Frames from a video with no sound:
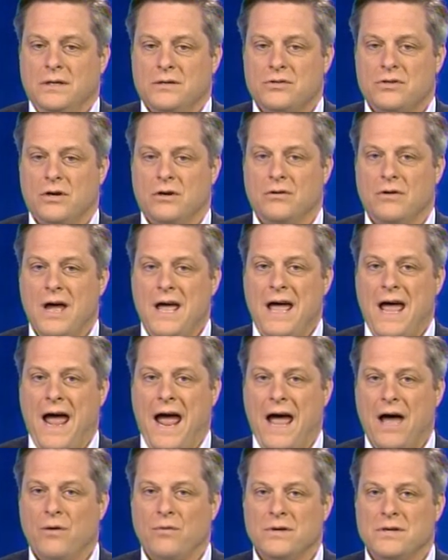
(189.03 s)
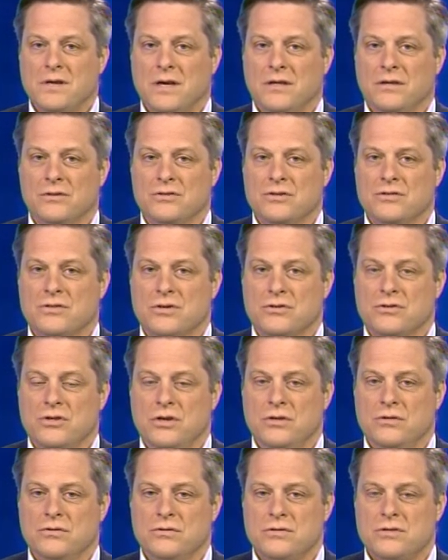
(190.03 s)
So how intelligence is
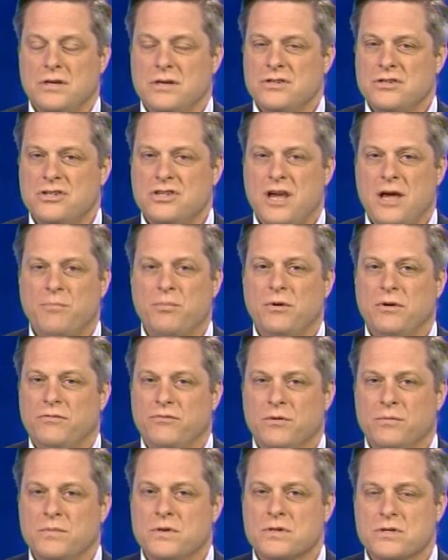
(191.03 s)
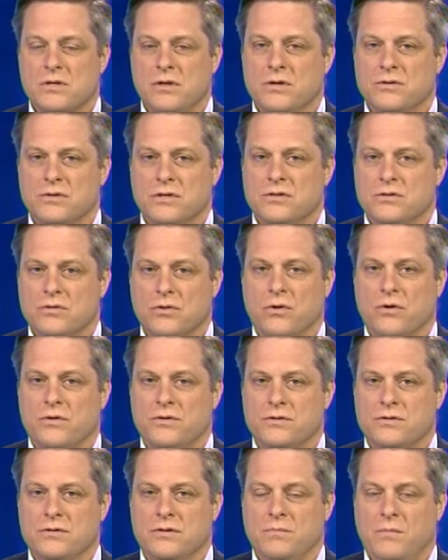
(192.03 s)
used, separate from disclosing
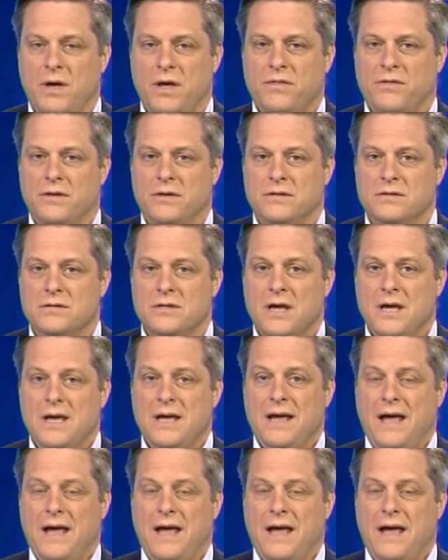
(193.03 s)
sources and methods,